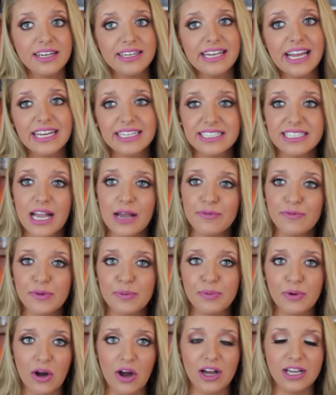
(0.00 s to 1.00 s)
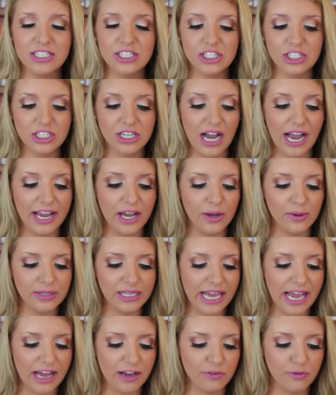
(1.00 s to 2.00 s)
Next up for bronzer, I
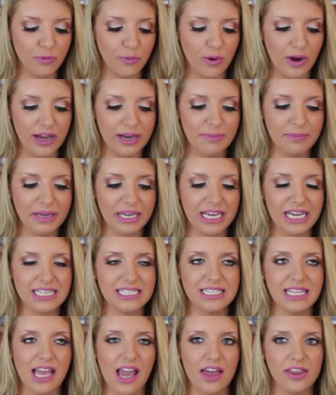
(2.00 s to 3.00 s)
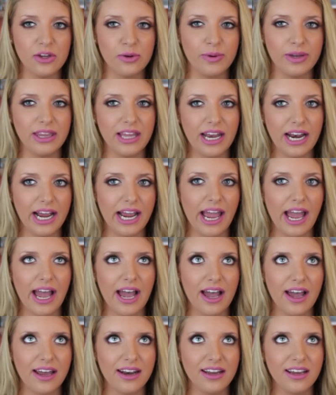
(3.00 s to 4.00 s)
only have one because the other one that I
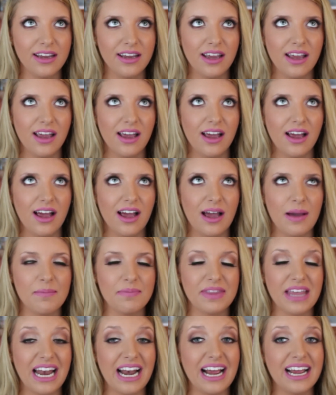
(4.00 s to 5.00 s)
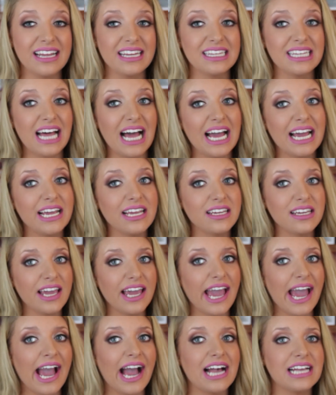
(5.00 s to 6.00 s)
had that I like,
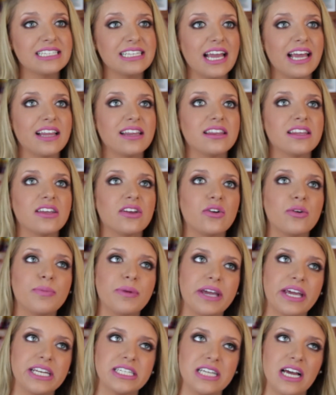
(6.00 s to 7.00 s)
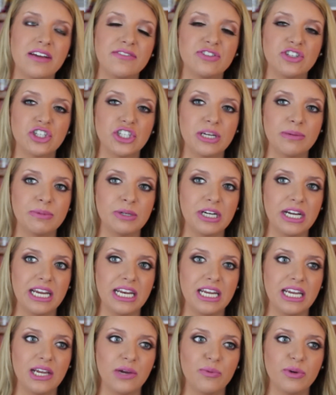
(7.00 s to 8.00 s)
it has a little bit of shimmer
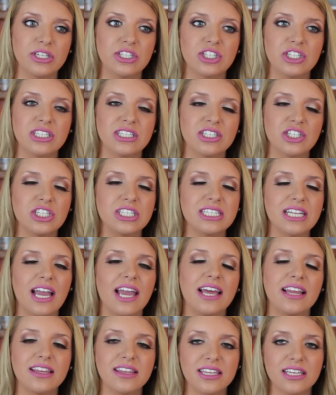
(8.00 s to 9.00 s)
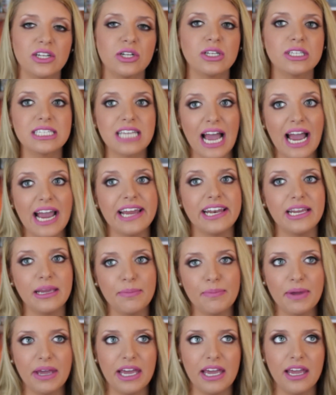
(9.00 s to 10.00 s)
in it, which is just a little
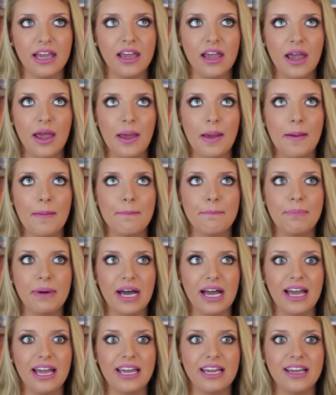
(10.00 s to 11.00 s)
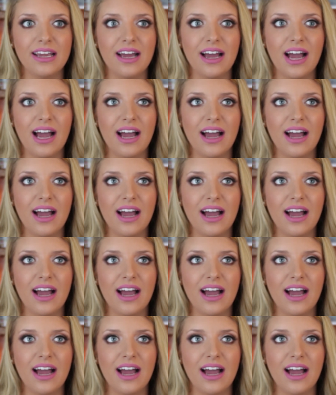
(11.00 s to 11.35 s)
tiny bit, but